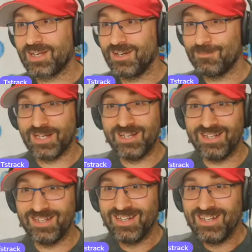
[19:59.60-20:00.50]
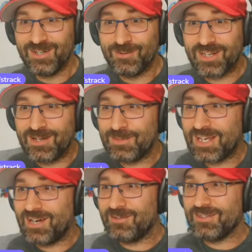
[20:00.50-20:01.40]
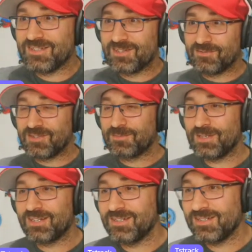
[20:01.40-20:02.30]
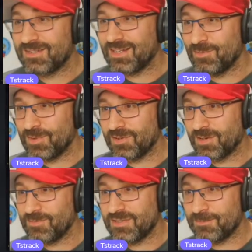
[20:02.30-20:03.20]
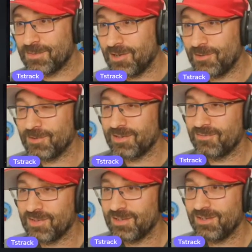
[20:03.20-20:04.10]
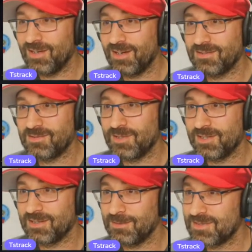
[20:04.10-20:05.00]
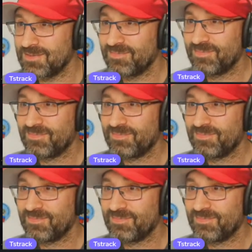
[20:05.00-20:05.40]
we can't be we can't be counting on stuff just because David Montgomery's a bit older than Jahmyr Gibbs.